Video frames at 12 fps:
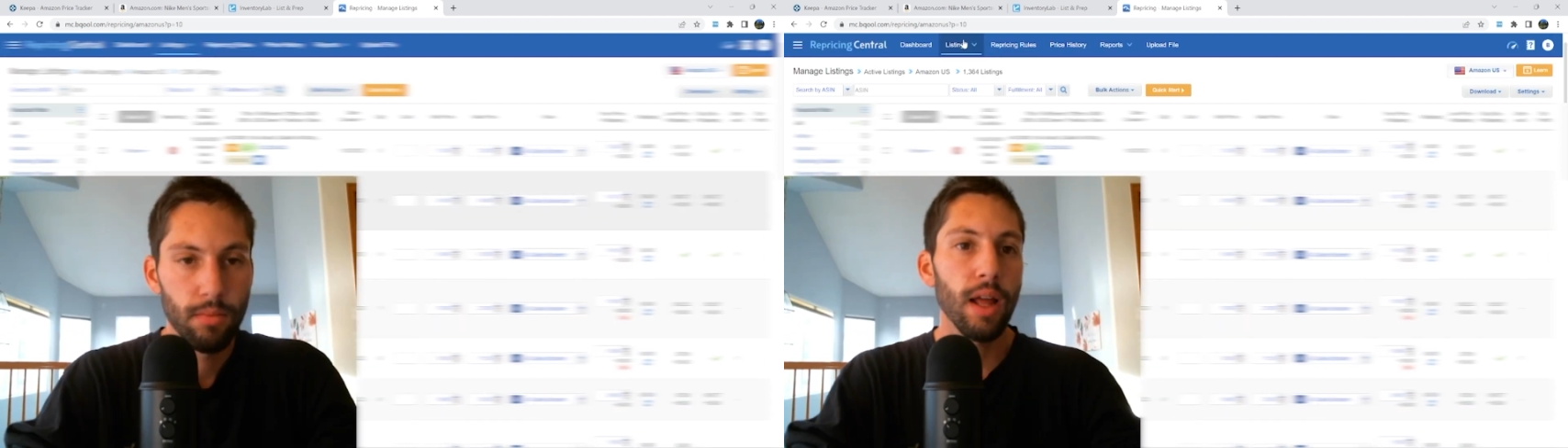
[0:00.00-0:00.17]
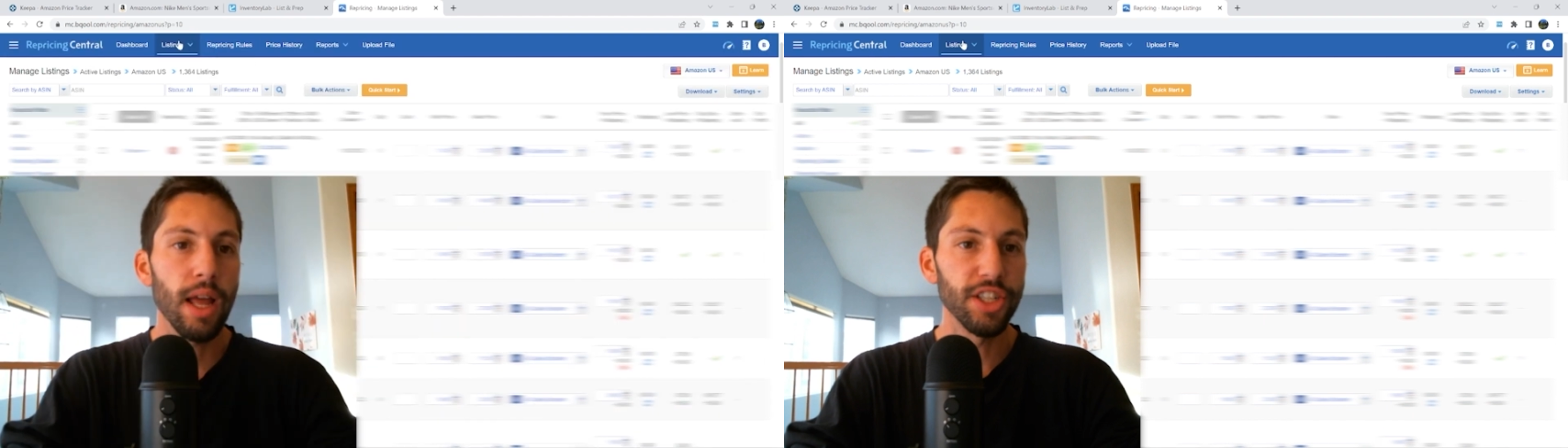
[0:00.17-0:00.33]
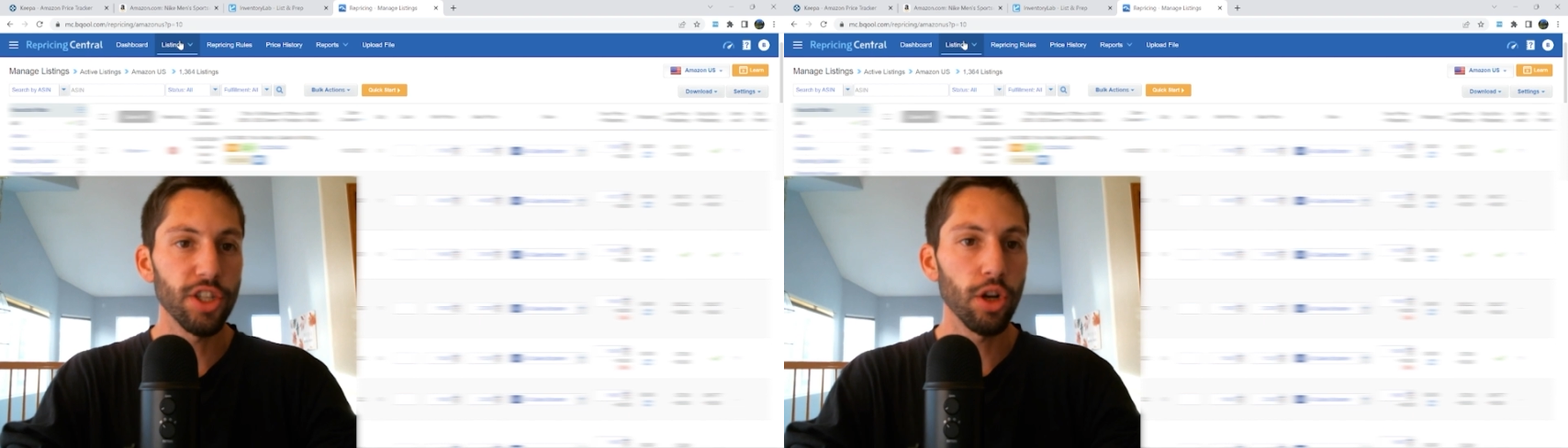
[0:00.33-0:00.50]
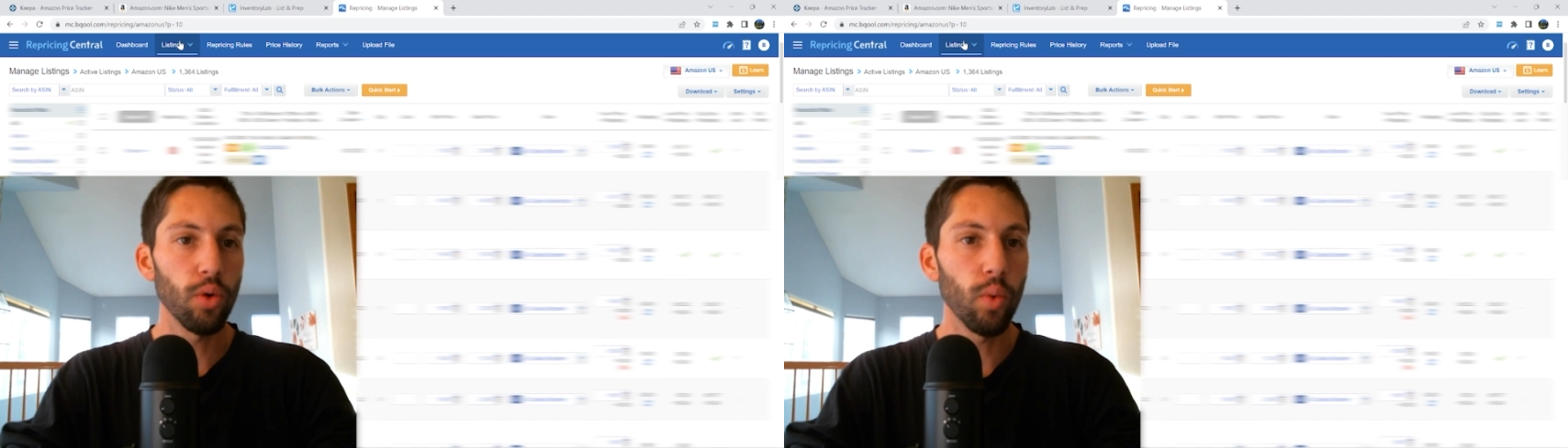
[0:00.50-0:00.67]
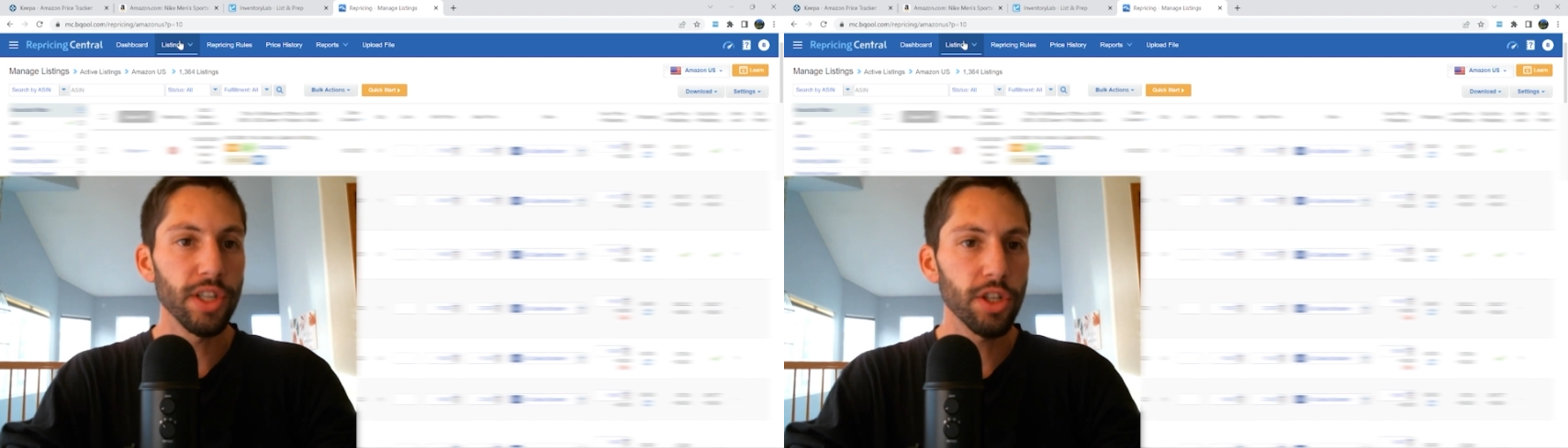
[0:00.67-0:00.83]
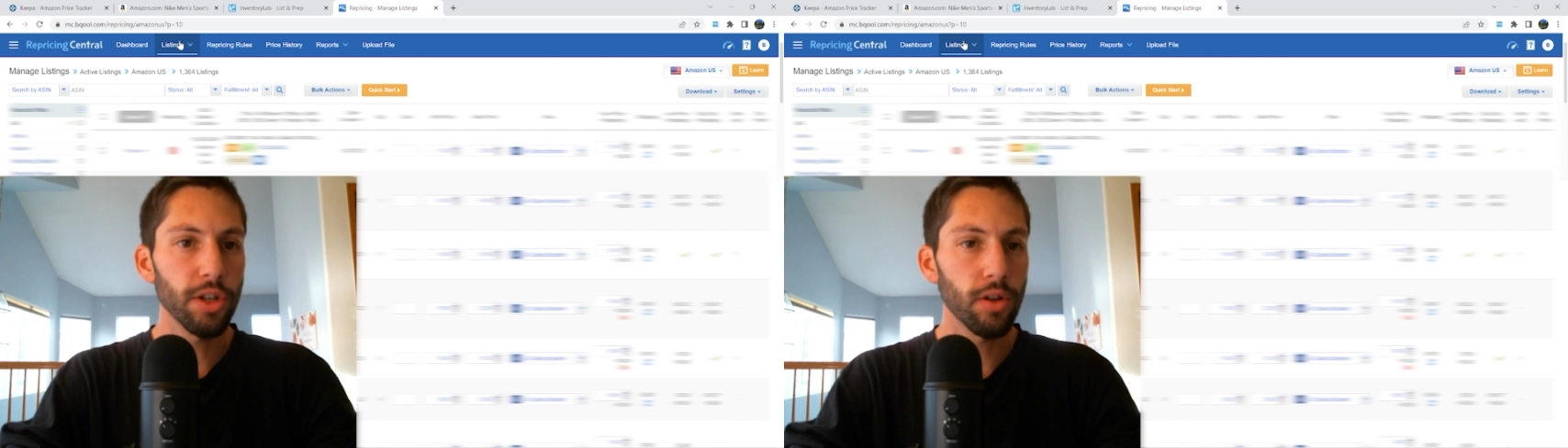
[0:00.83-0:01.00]
And so
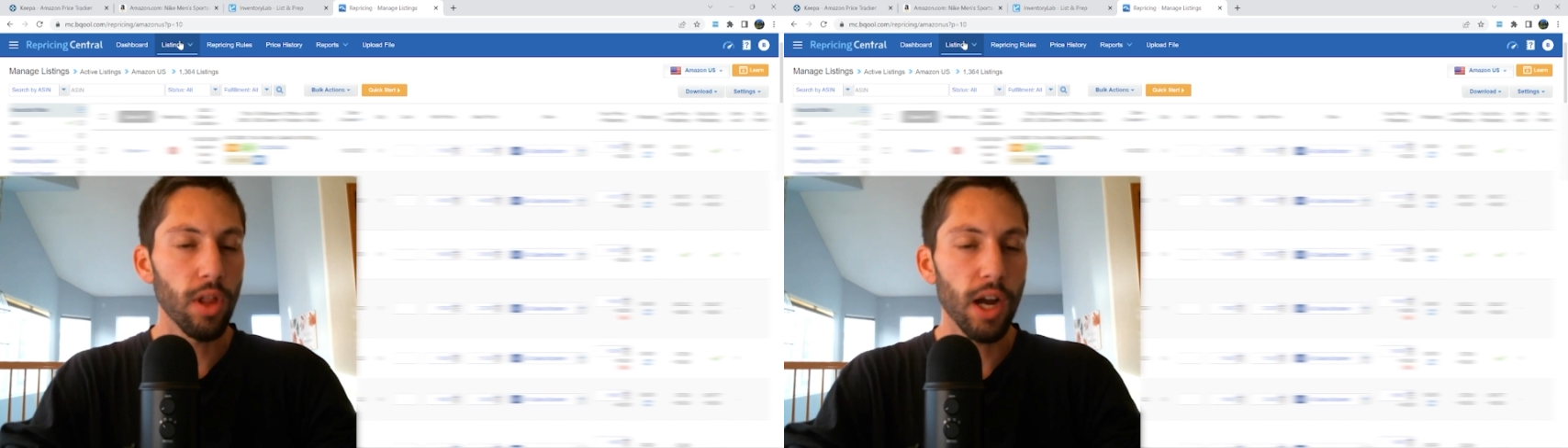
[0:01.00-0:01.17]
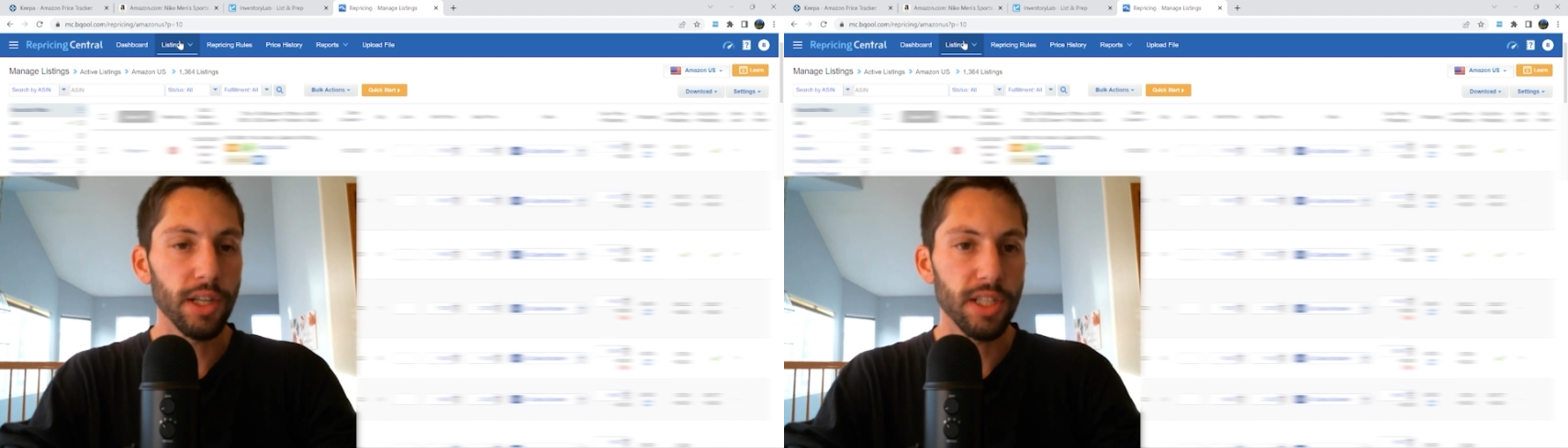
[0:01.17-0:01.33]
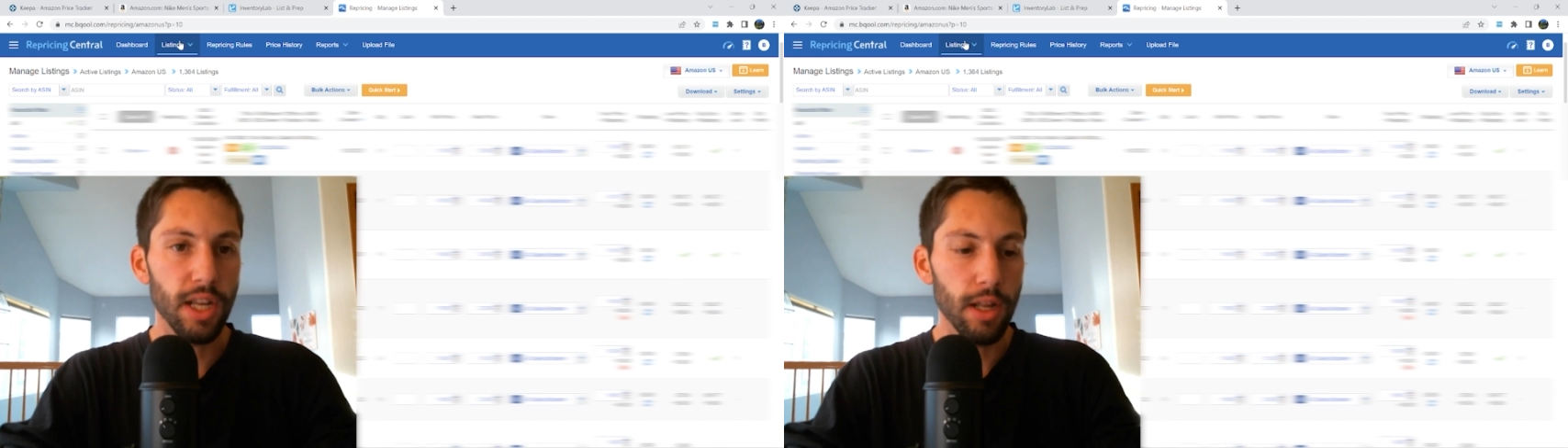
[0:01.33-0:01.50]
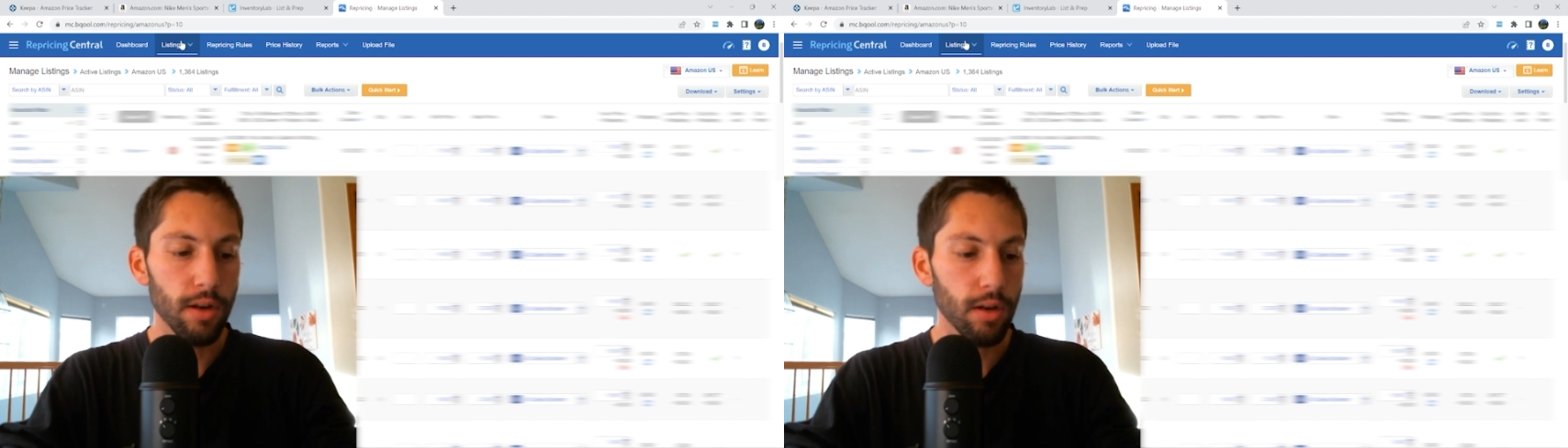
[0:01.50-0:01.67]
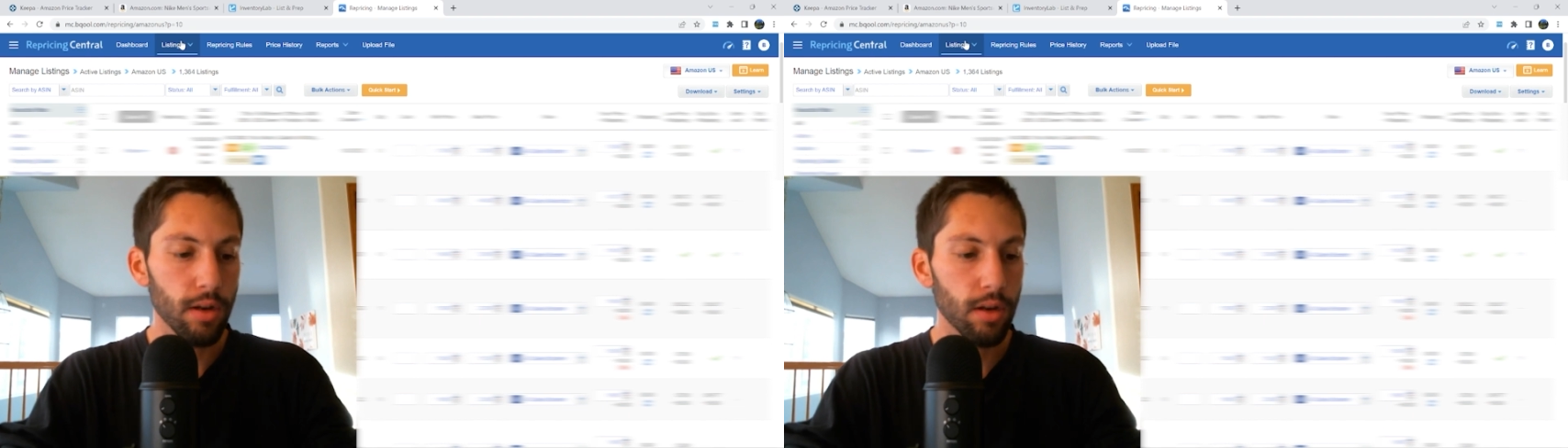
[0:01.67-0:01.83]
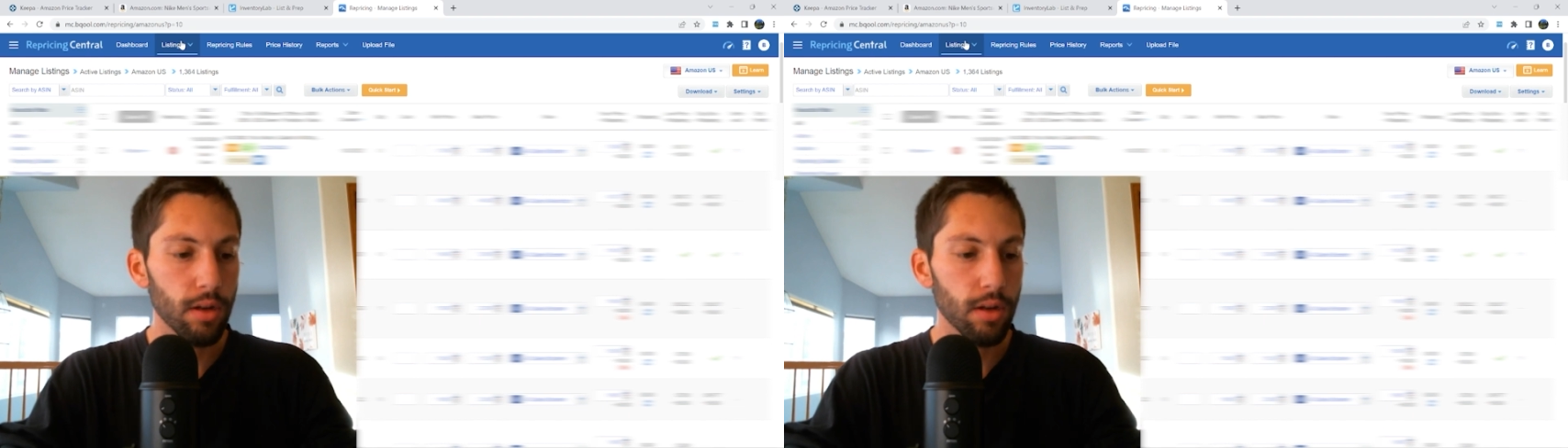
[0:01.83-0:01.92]
once you're logged in,